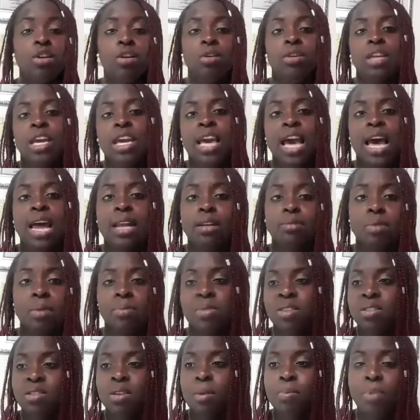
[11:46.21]
They got,
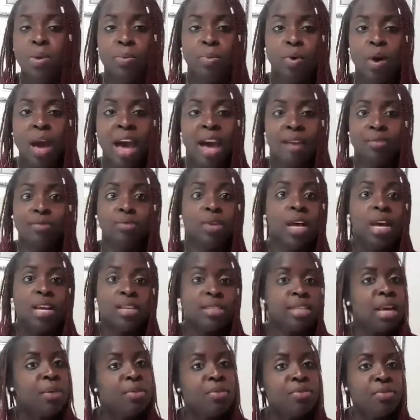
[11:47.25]
maybe some people have
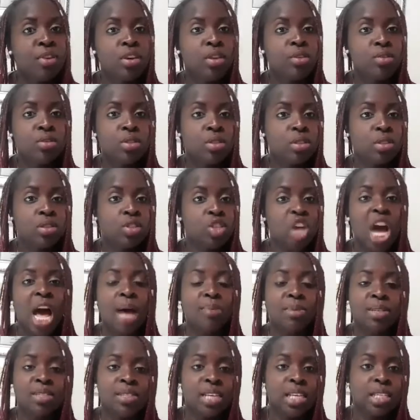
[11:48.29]
7-figure job
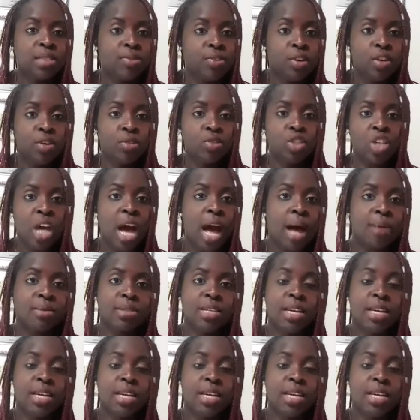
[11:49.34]
or 6-figure jobs.